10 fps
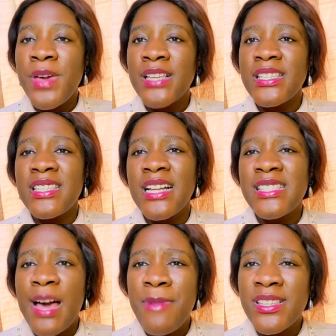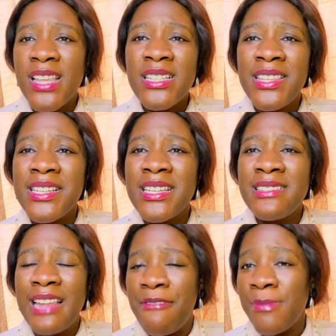And since that time, I started thinking like,